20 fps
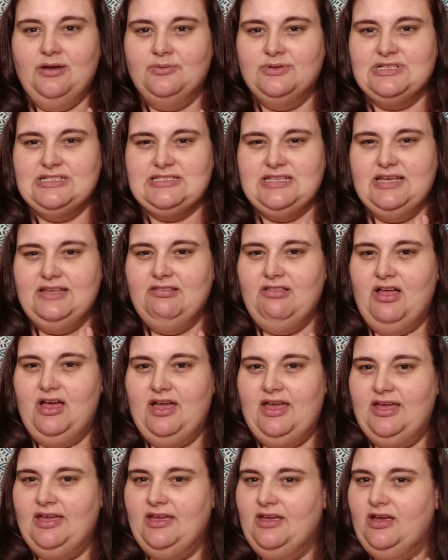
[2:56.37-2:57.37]
I want to say
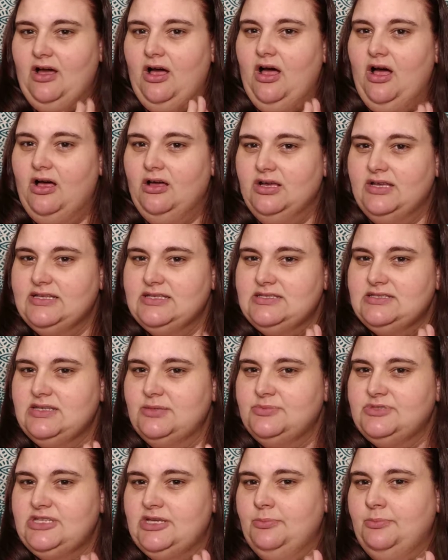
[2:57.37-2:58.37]
like
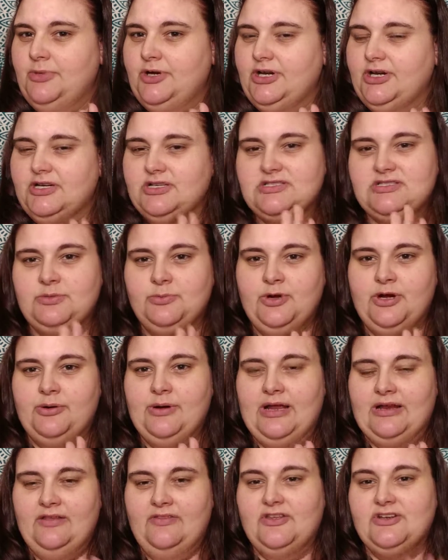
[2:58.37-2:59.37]
August, September,
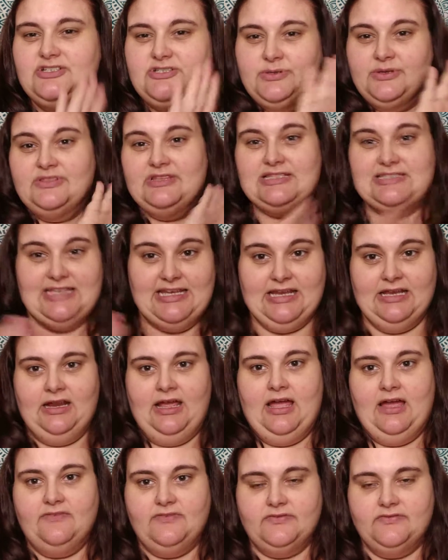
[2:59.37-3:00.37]
somewhere around in there. So in the
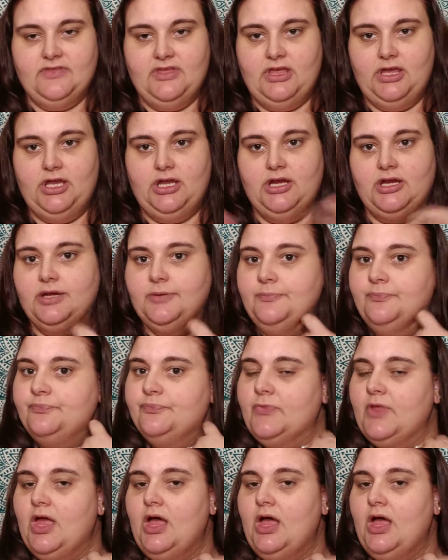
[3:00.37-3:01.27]
second half of the year,